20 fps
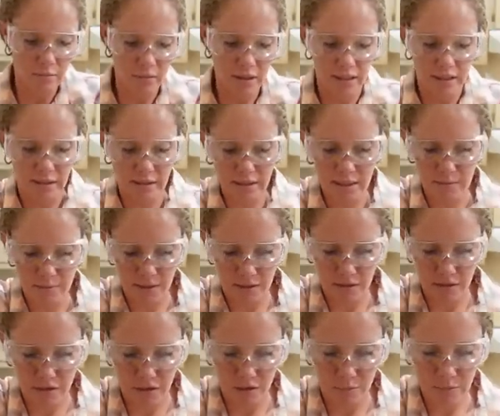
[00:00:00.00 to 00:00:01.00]
by the time I
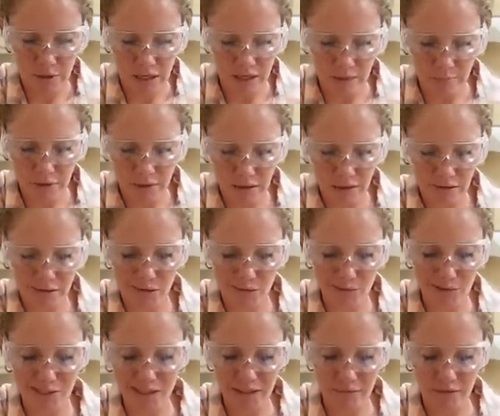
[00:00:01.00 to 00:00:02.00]
start piping. So
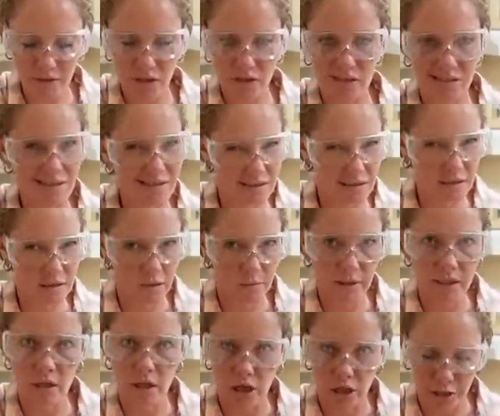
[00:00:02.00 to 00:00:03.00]
I'm going to give it just a little
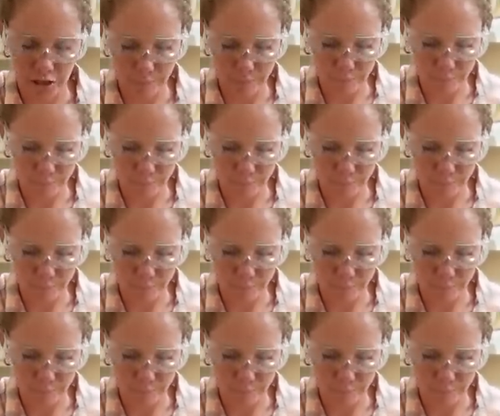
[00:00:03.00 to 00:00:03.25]
bit longer.